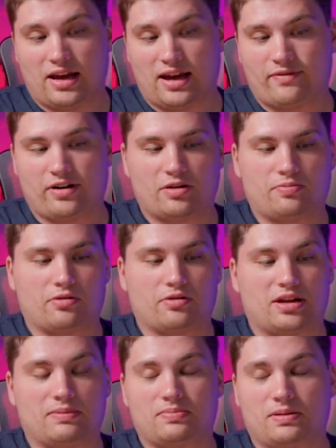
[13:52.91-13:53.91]
Every
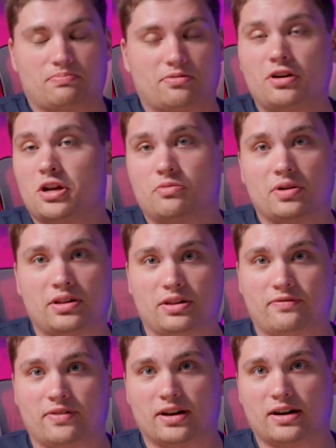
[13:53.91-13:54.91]
airport can be pretty
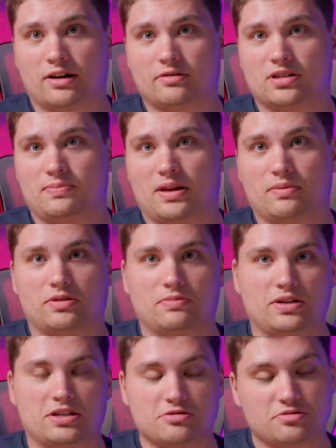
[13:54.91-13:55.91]
quickly fitted out to be able to
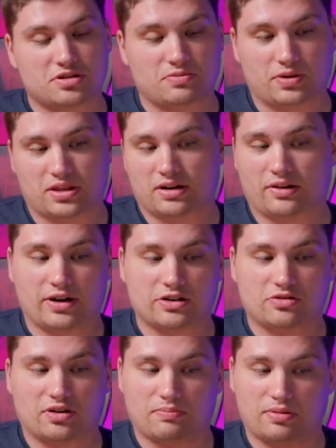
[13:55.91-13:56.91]
be used with an
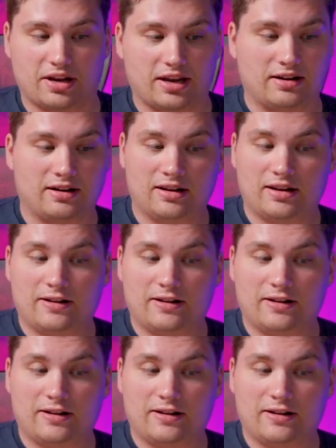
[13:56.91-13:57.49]
electric plane.